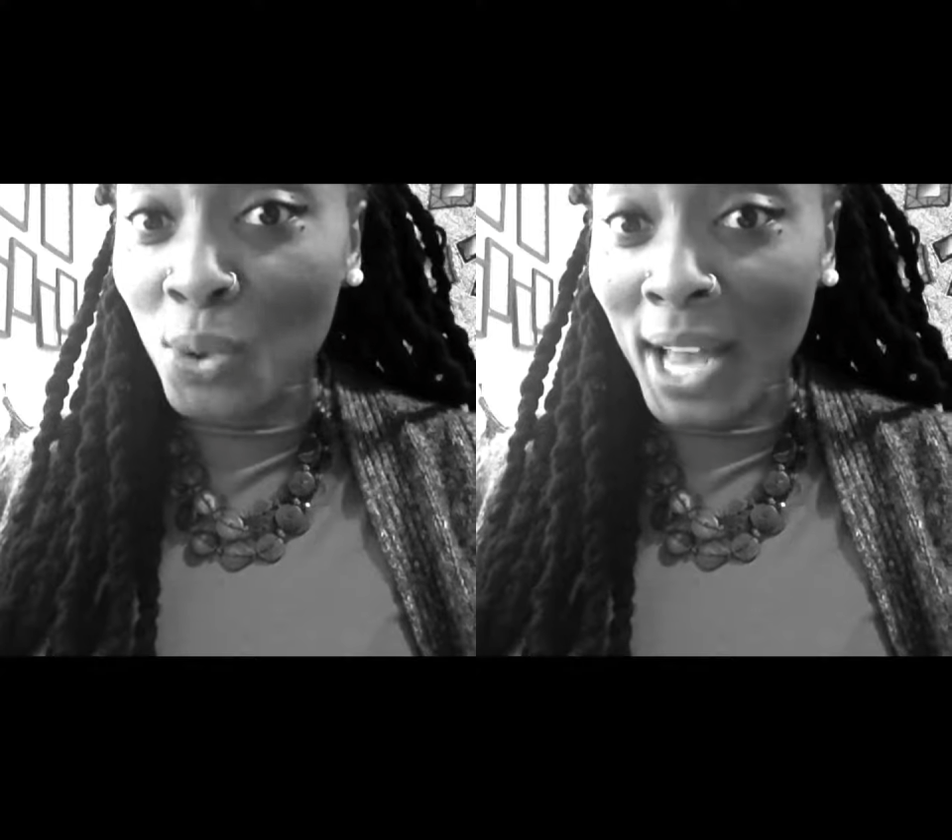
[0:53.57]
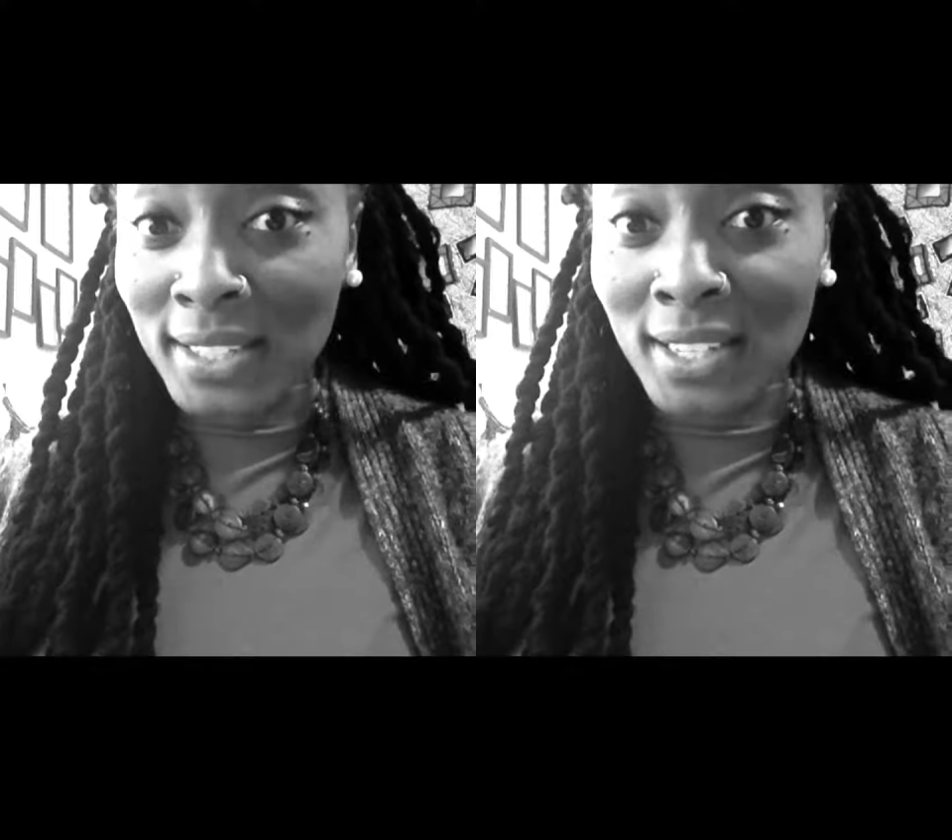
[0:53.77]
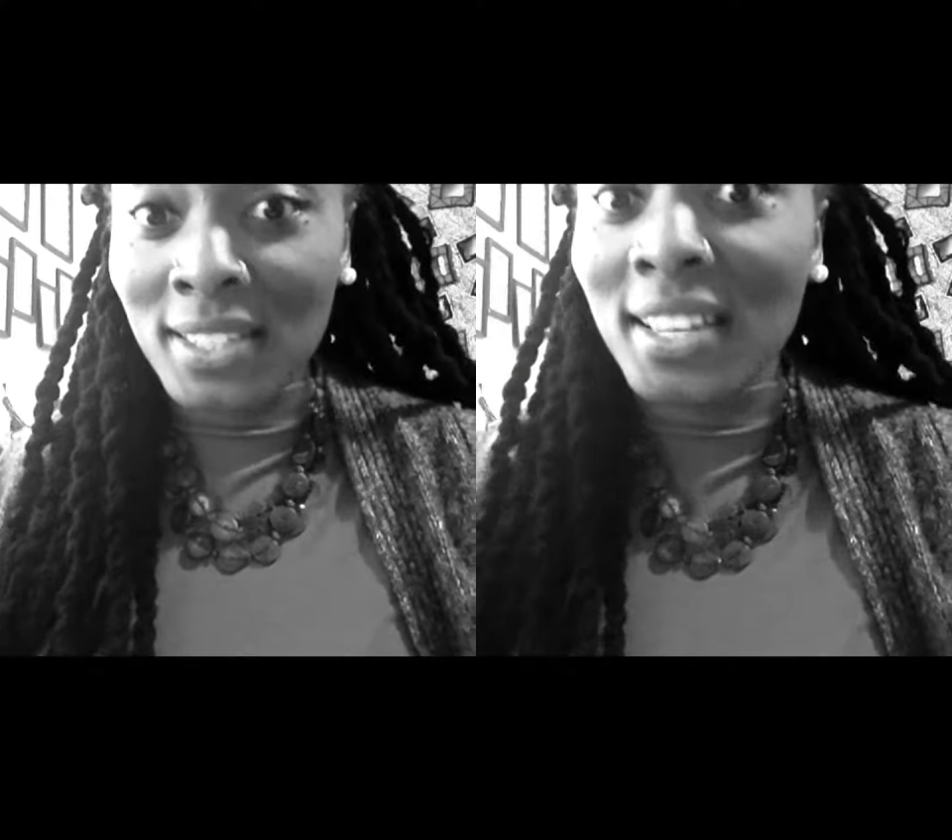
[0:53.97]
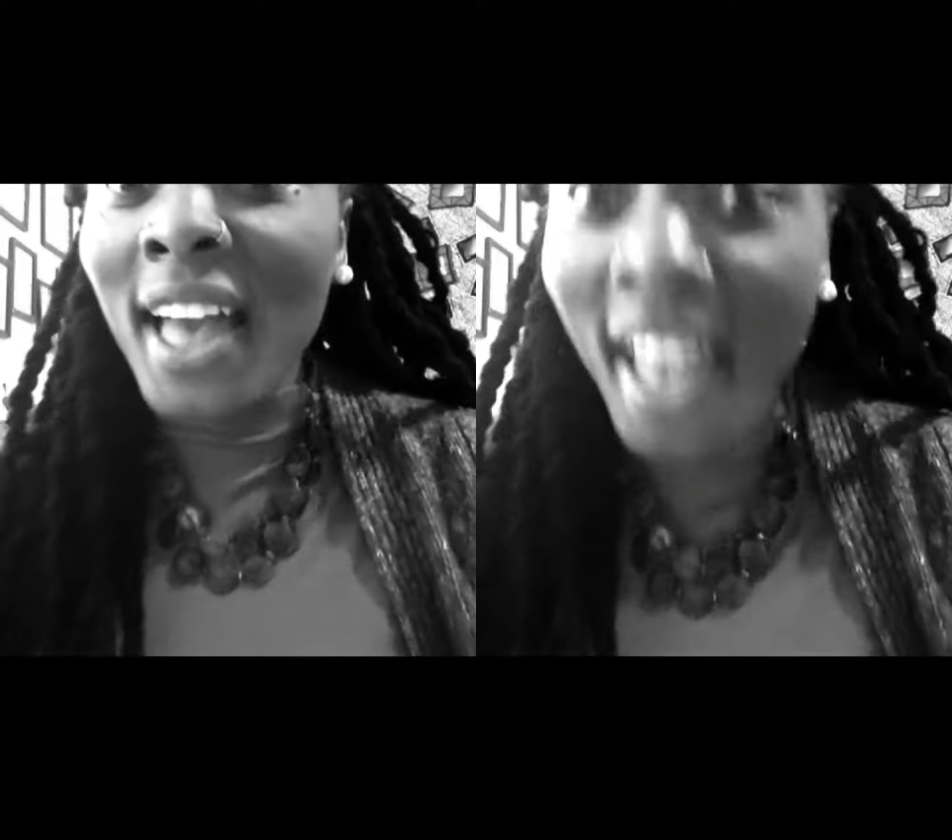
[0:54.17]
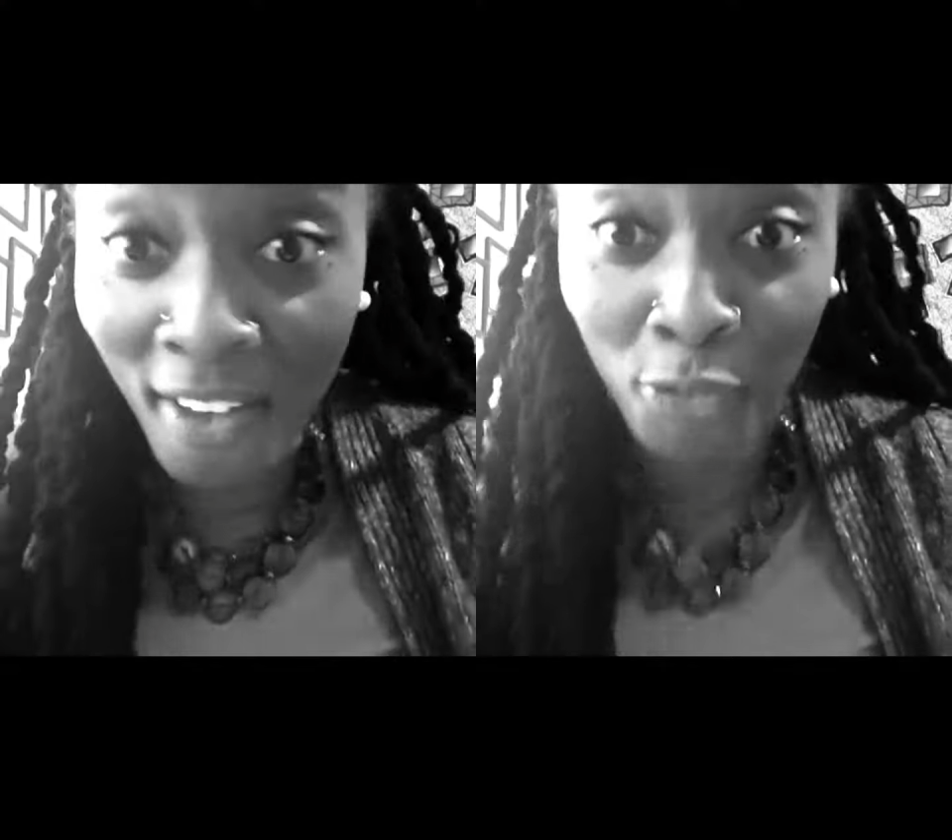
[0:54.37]
you access to
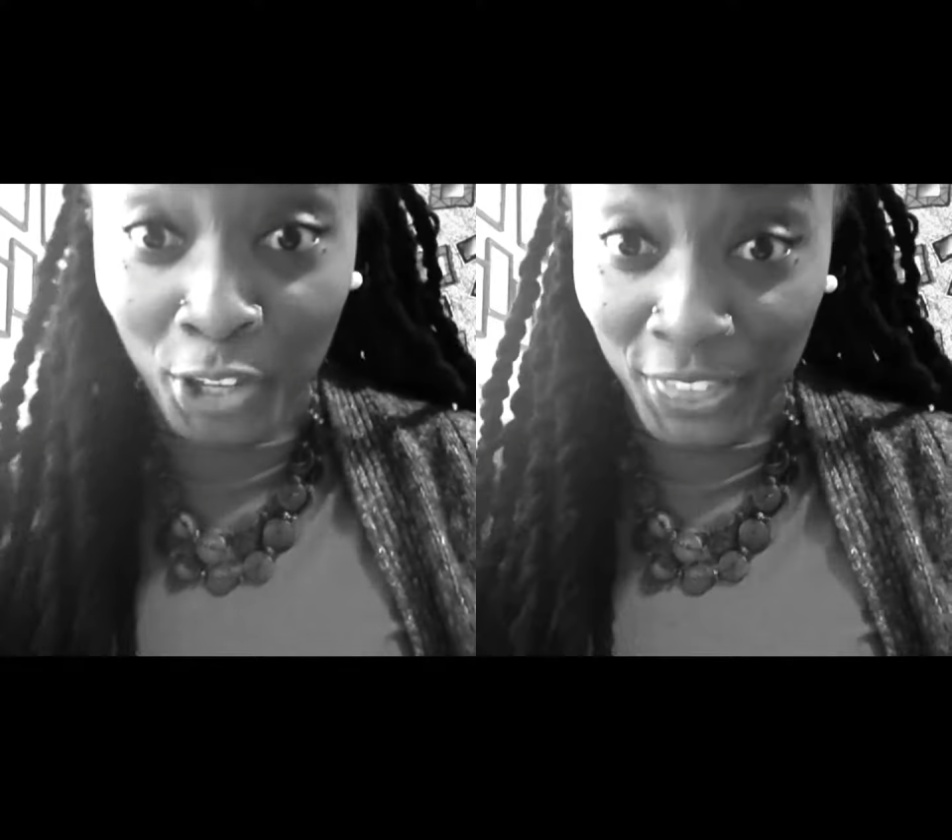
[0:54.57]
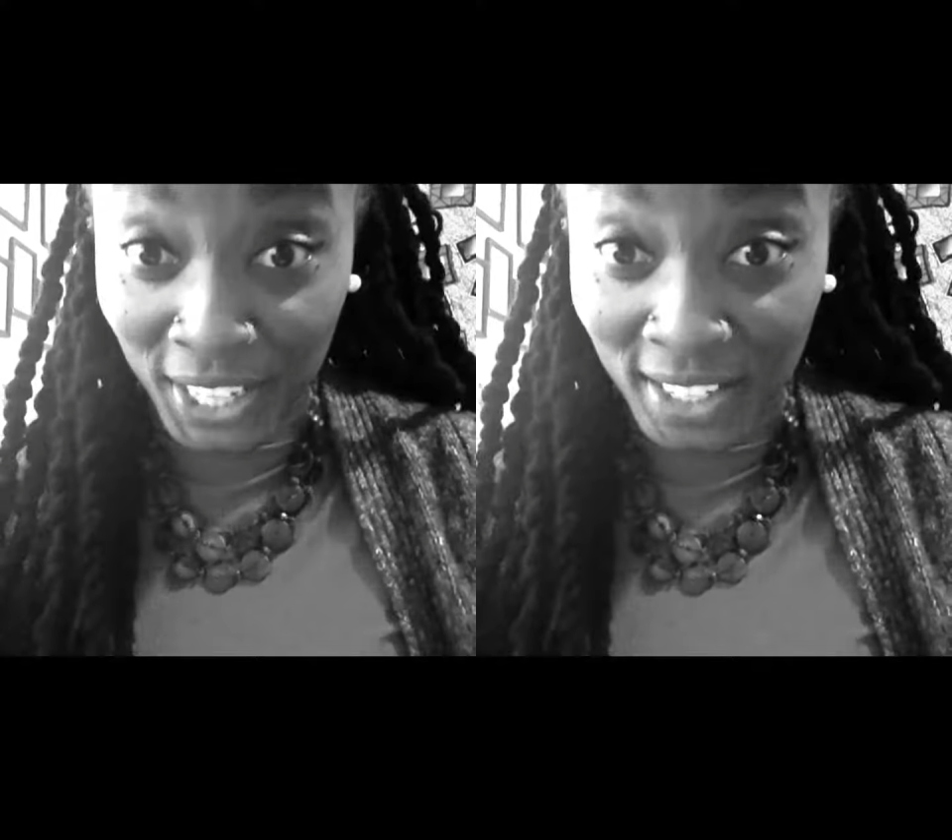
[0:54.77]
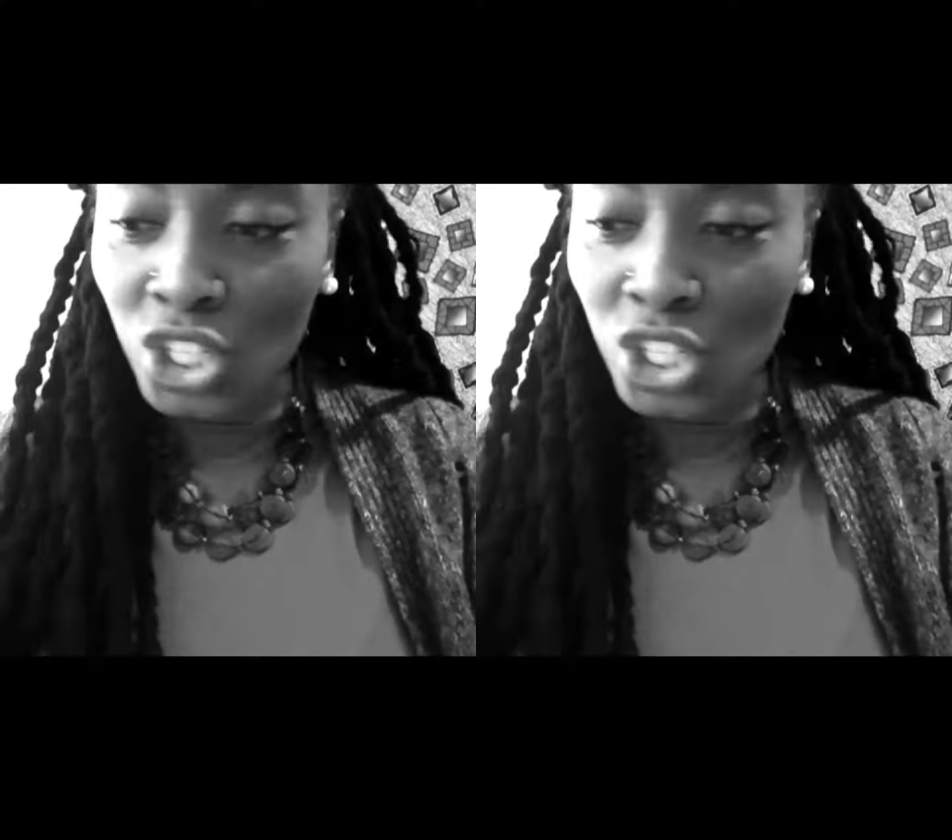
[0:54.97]
everything.